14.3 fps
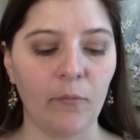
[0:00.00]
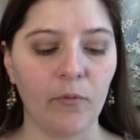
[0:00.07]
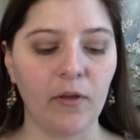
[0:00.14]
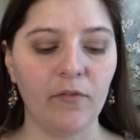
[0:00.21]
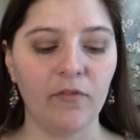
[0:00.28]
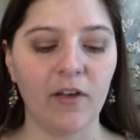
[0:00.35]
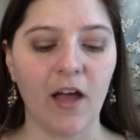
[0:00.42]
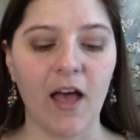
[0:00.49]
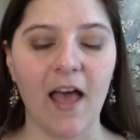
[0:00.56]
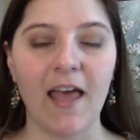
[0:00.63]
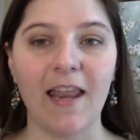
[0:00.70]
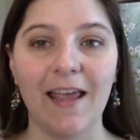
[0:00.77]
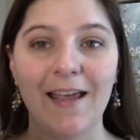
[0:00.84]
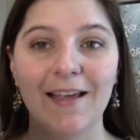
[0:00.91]
We've
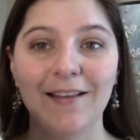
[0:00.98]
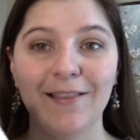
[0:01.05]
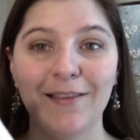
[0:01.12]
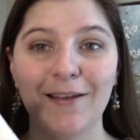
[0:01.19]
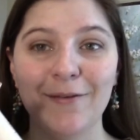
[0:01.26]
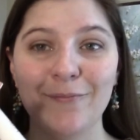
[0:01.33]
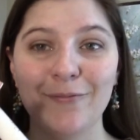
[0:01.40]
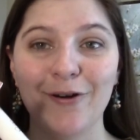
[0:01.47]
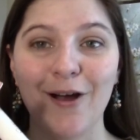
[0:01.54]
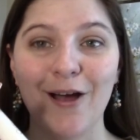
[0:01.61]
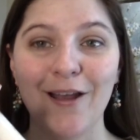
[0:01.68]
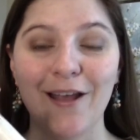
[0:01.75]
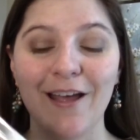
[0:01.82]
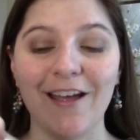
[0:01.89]
got a lip
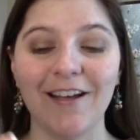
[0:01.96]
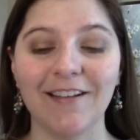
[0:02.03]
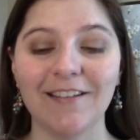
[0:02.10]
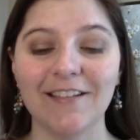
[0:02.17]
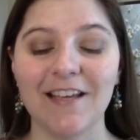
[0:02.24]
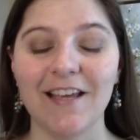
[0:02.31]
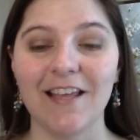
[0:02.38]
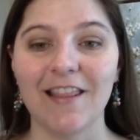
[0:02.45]
product.